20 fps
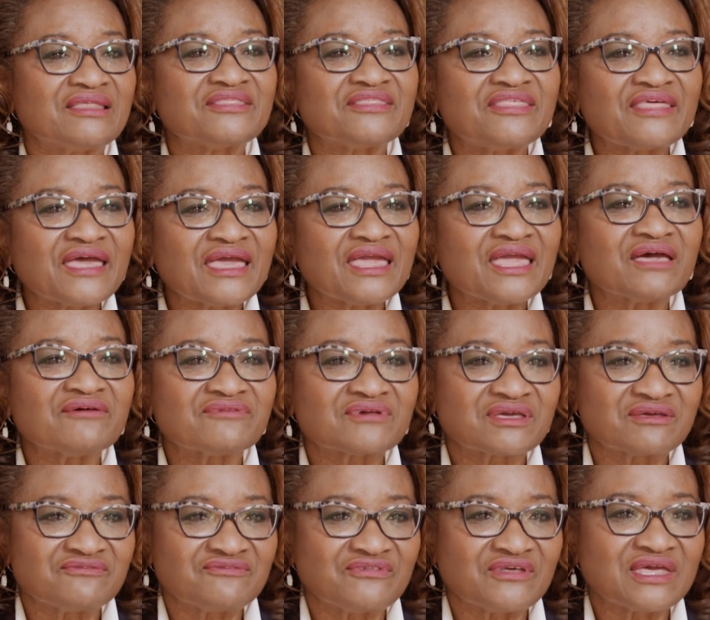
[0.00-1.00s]
They have
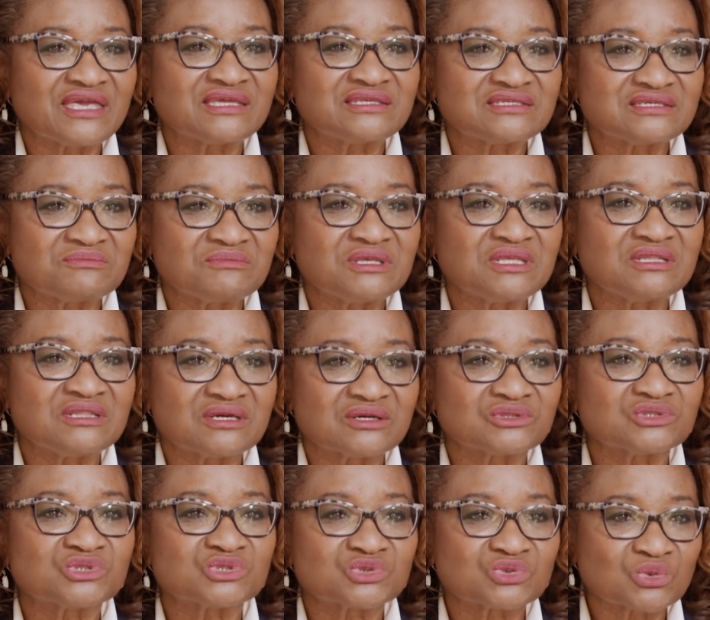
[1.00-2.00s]
conveyed to me their
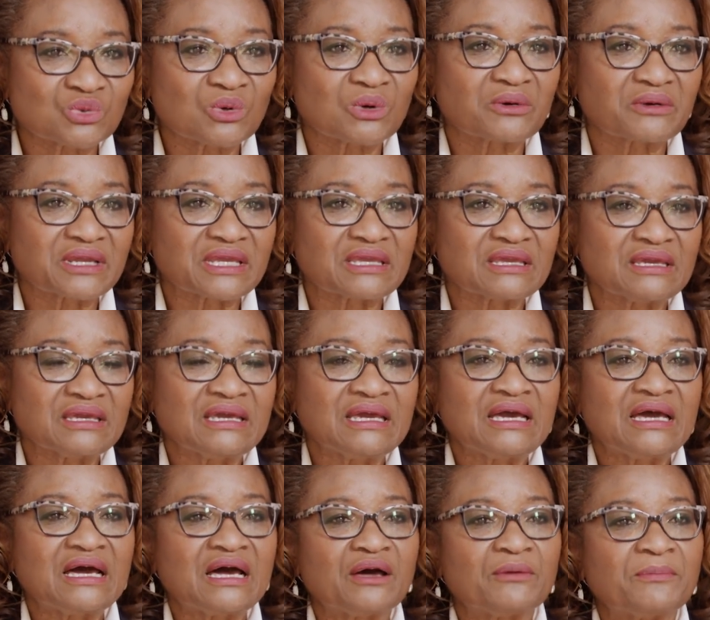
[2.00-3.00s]
story
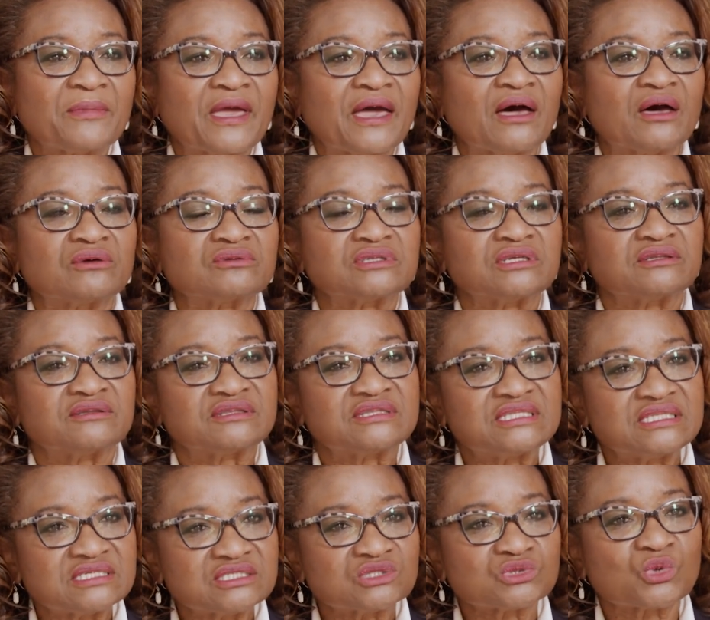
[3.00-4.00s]
about
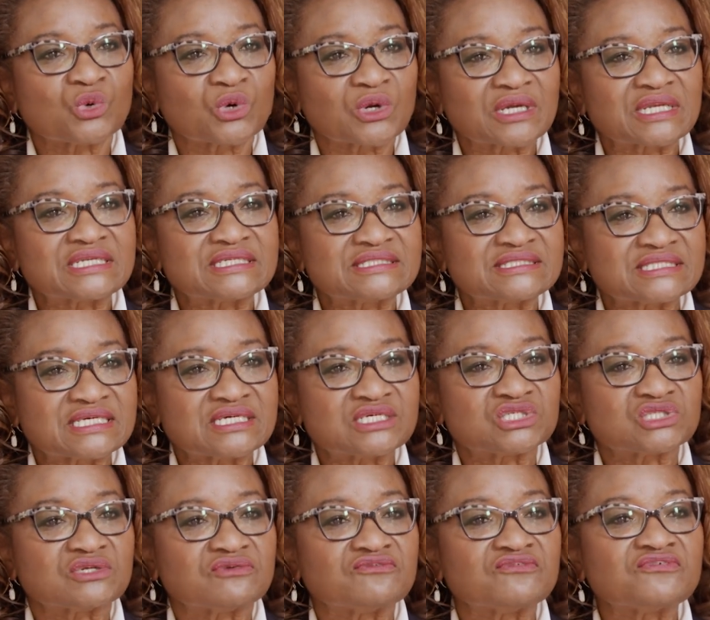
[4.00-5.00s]
this
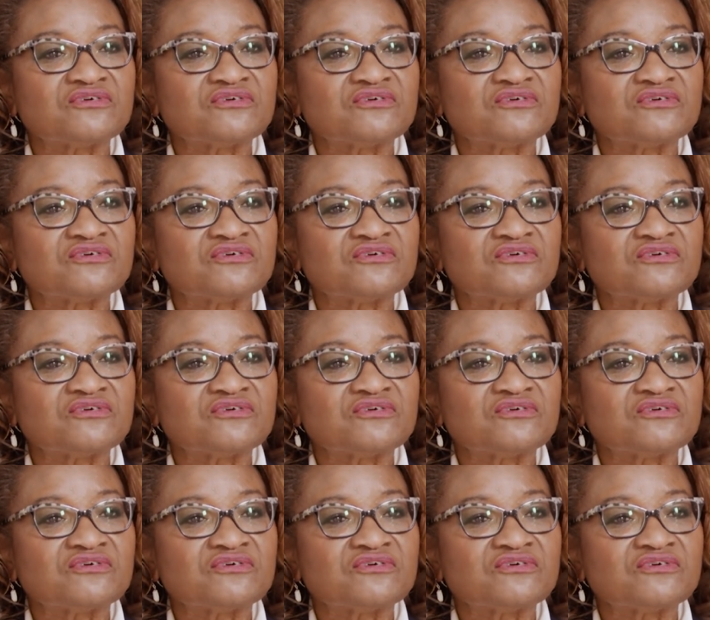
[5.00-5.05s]
organization